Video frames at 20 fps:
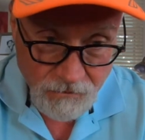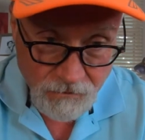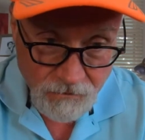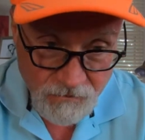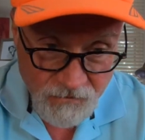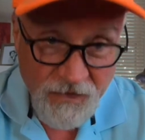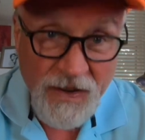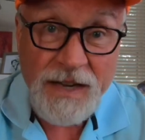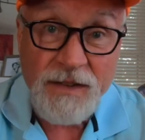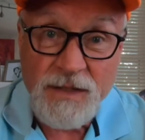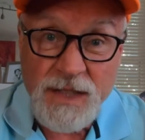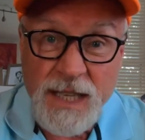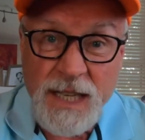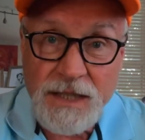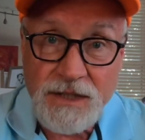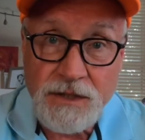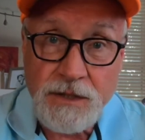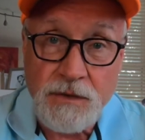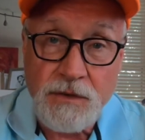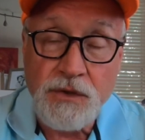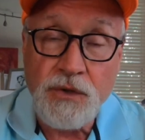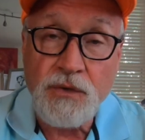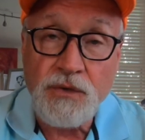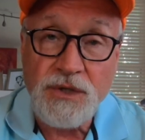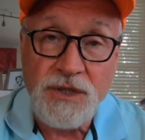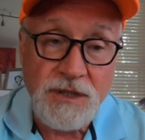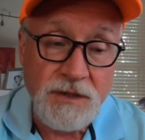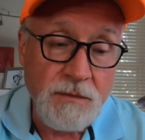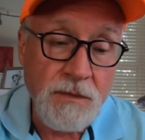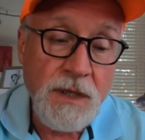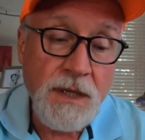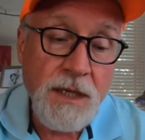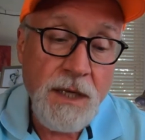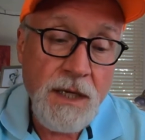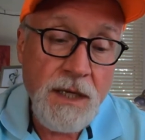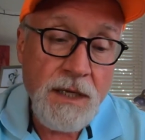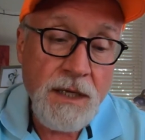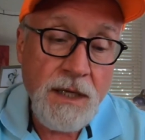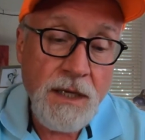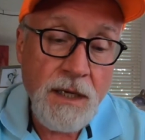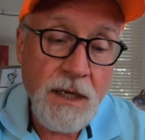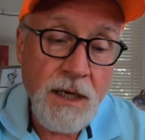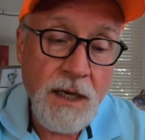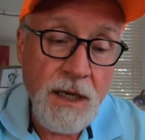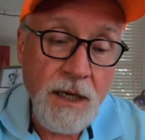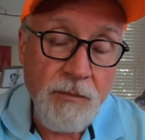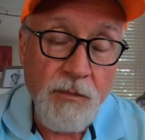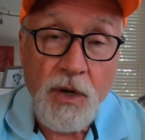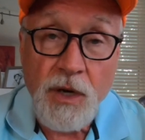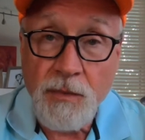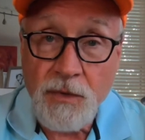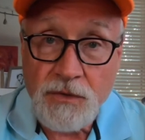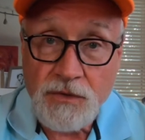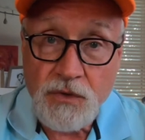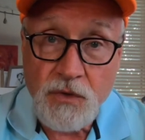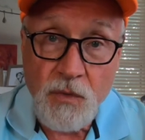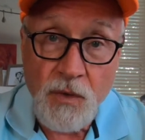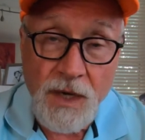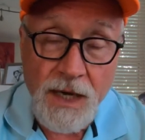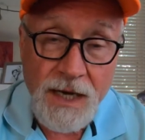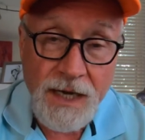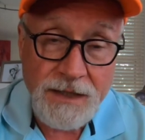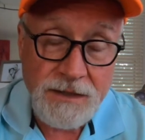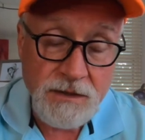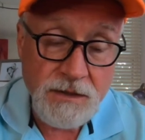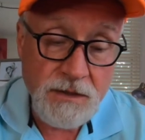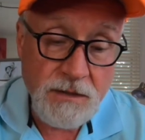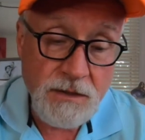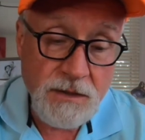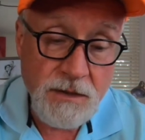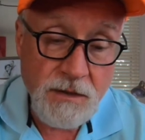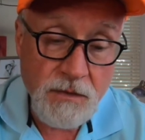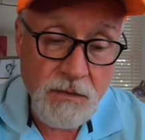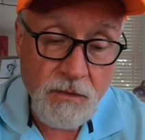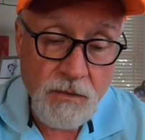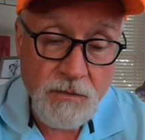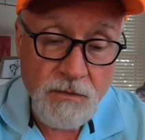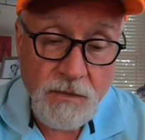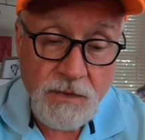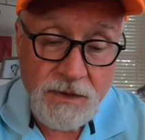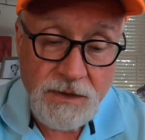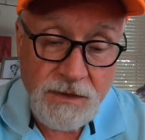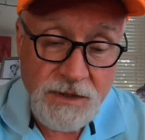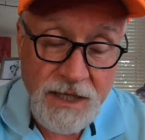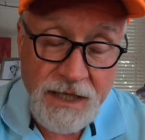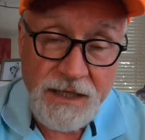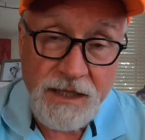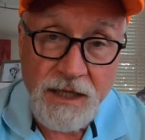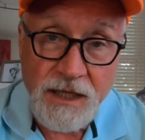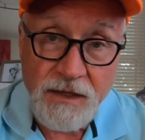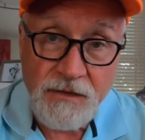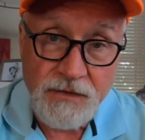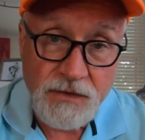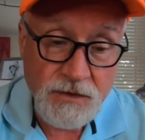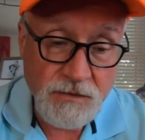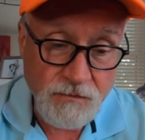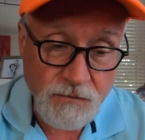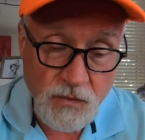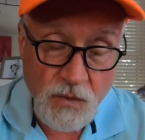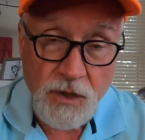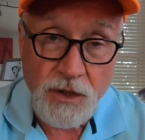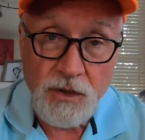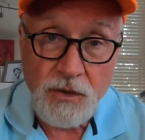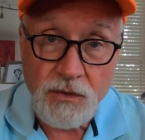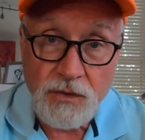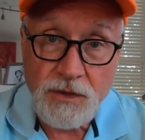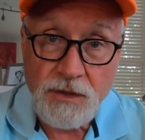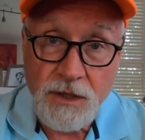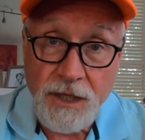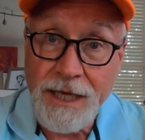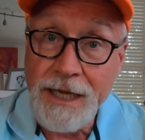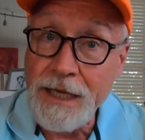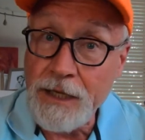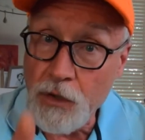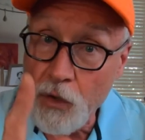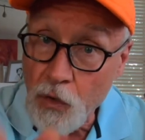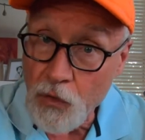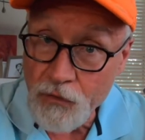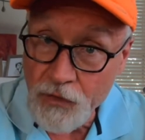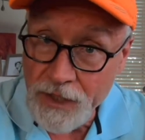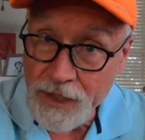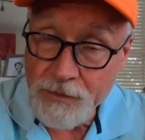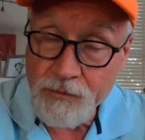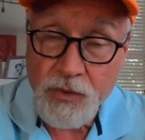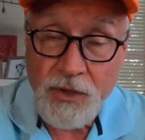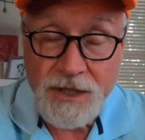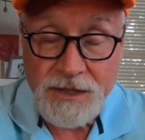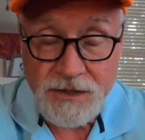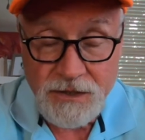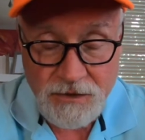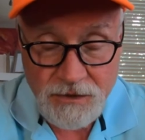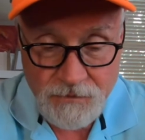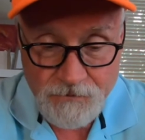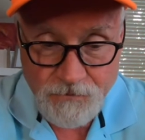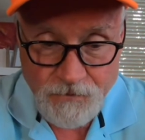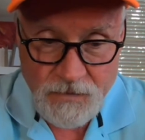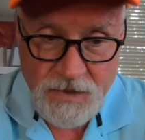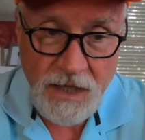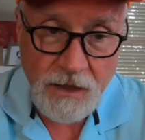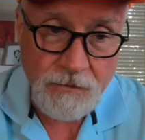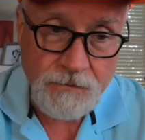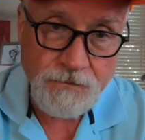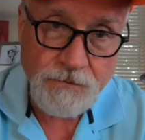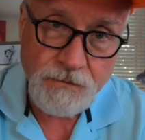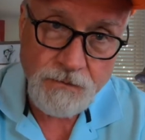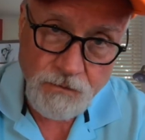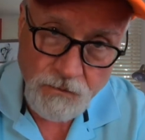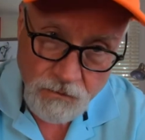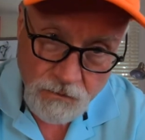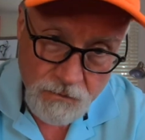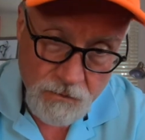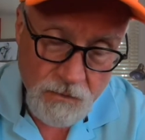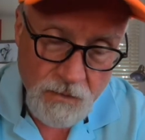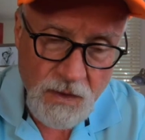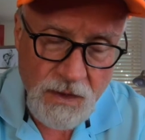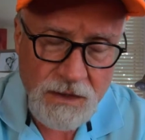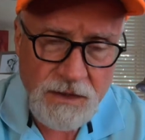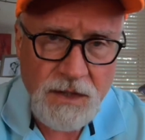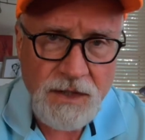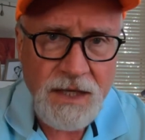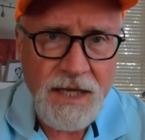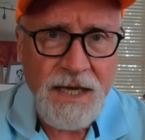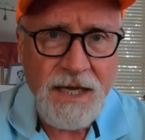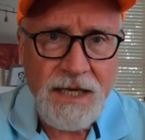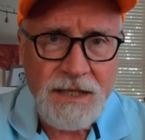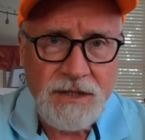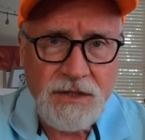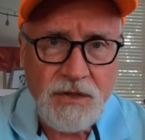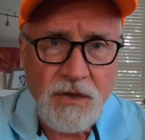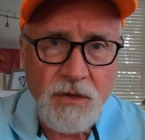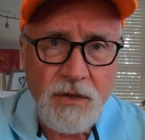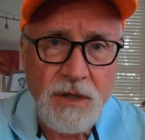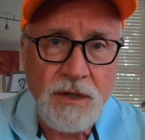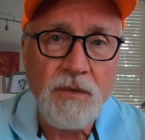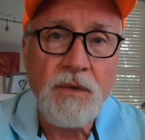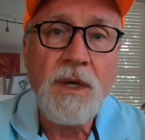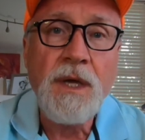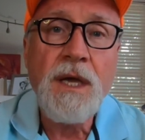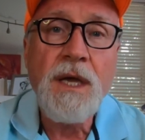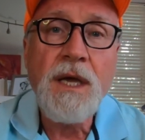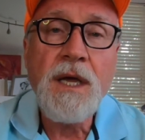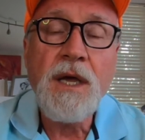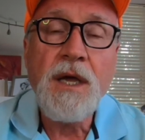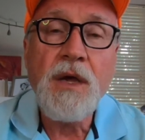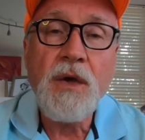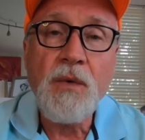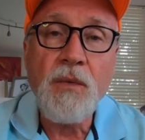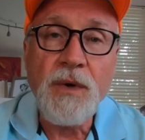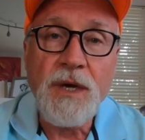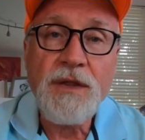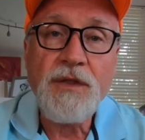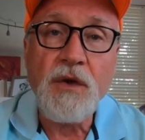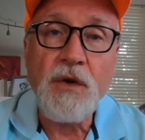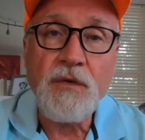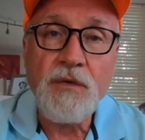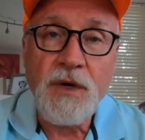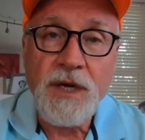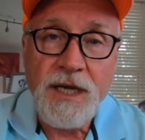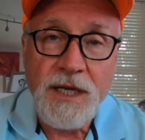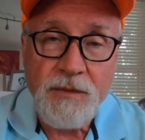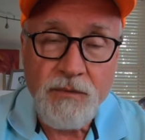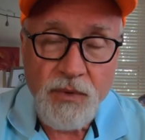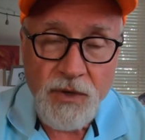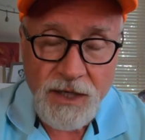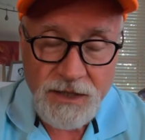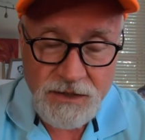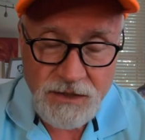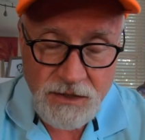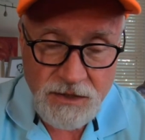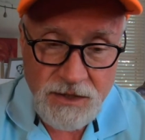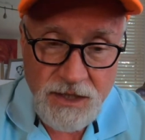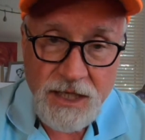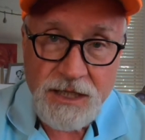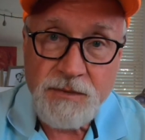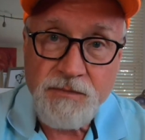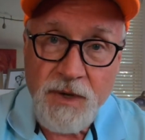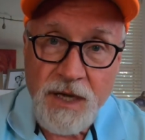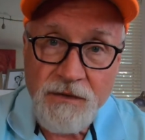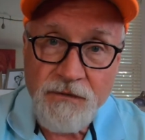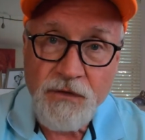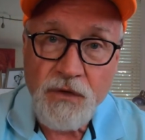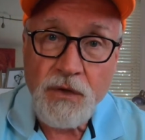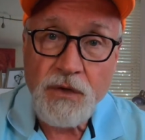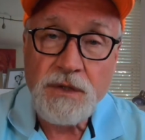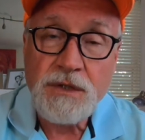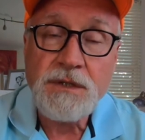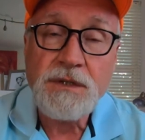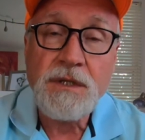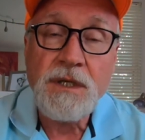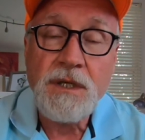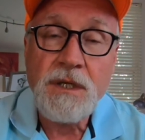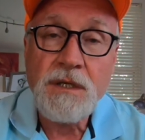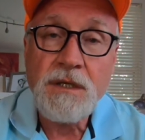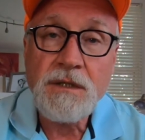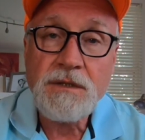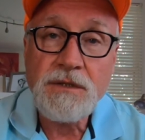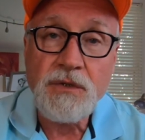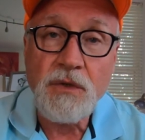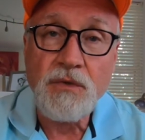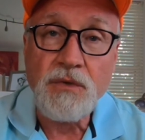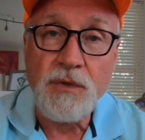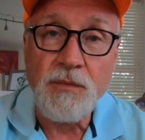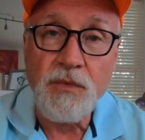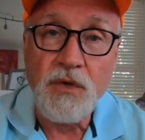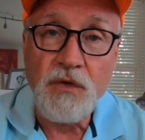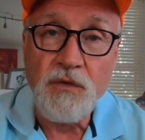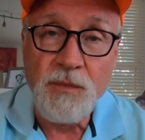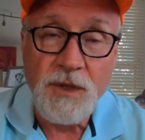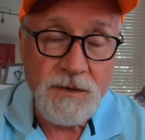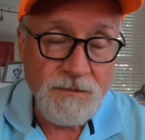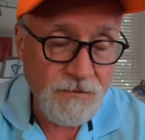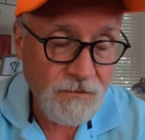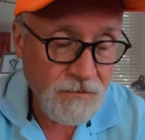foundation using barbell squats, deadlifts, rows, and overhead presses. Now, today I started with overhead presses as my first shoulder movement,